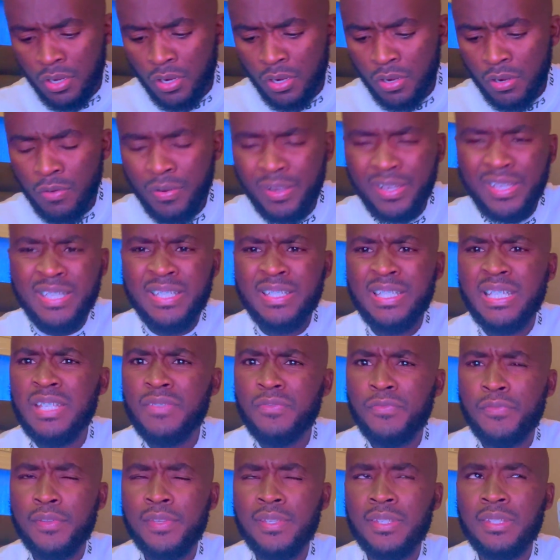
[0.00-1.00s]
Or I can
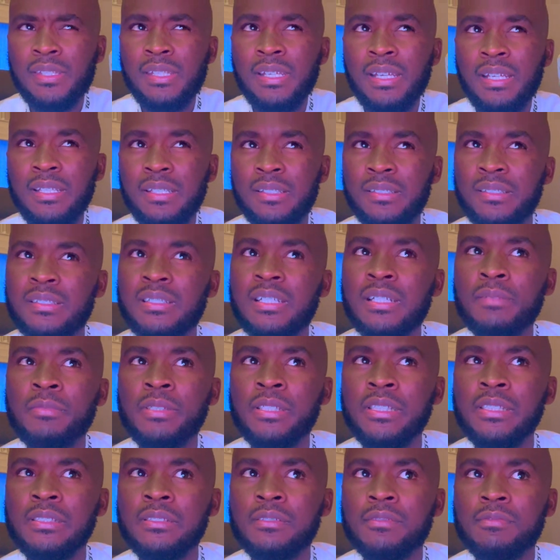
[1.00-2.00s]
just freestyle it. I
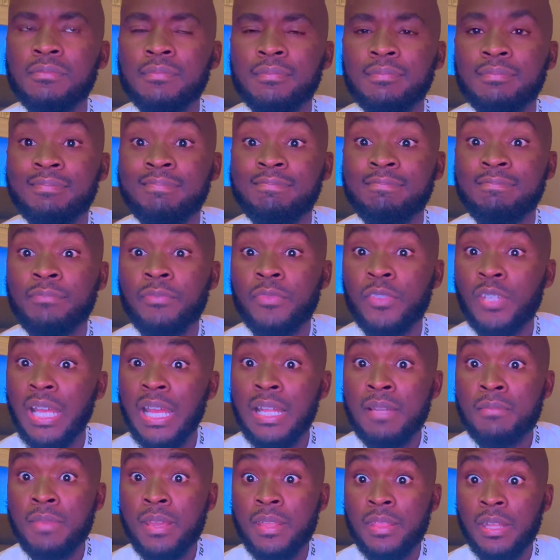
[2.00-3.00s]
mean,
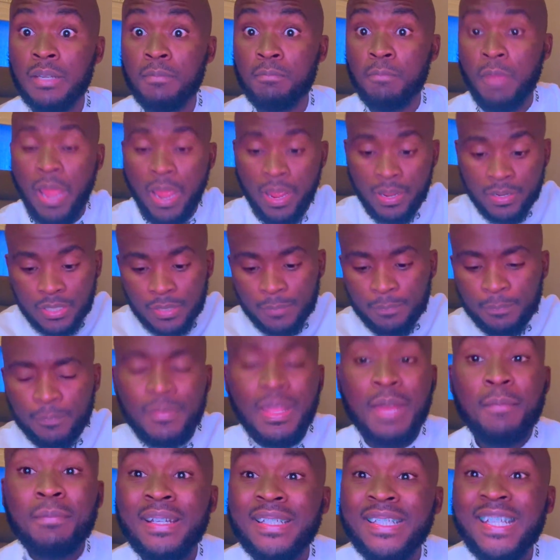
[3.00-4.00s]
can't be that bad.
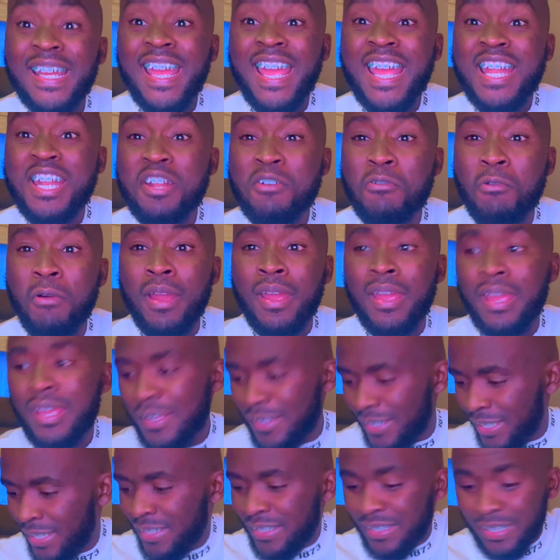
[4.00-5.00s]
But anyway,
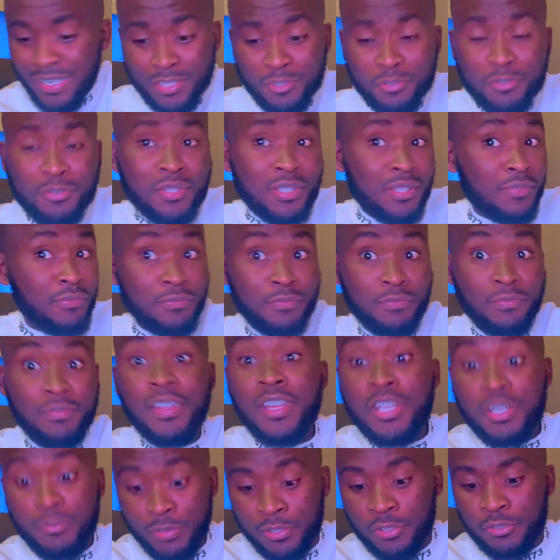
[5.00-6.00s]
I don't know if
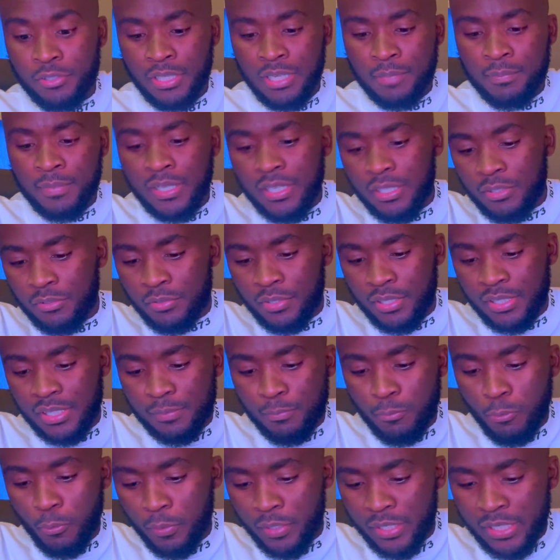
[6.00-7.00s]
anyone's going to make it to this
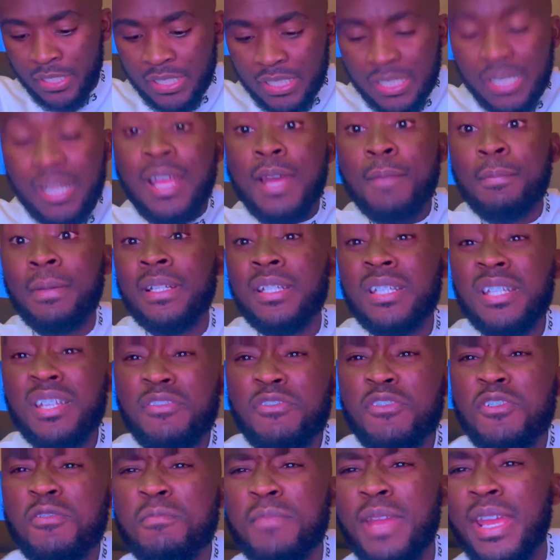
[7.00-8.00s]
point. But
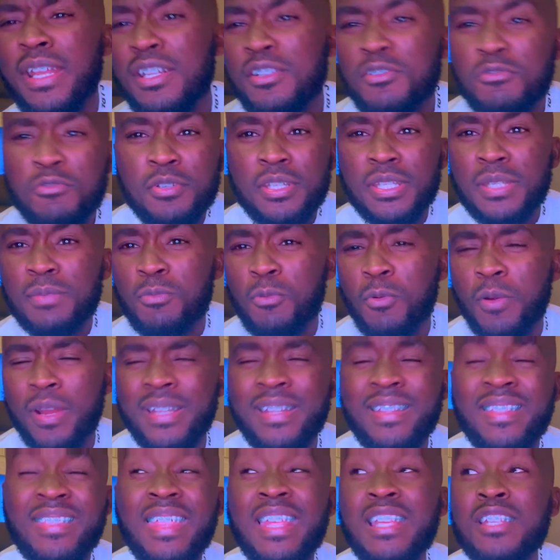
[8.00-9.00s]
if you made it to this
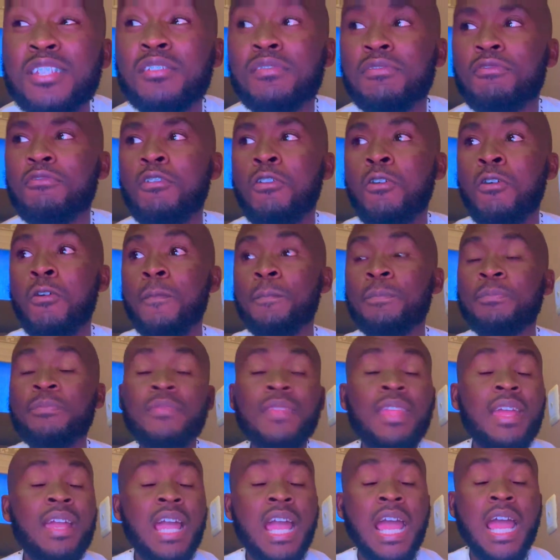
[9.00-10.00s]
point, thanks for
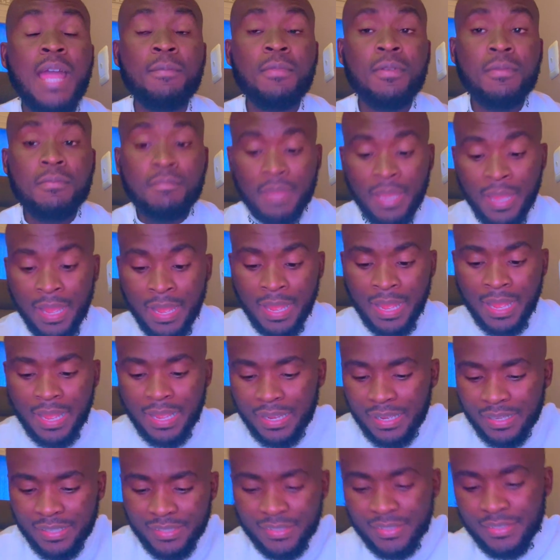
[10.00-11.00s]
coming
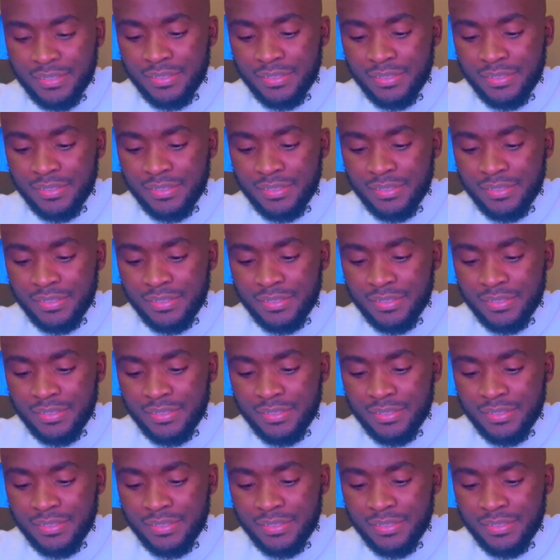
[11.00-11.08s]
back.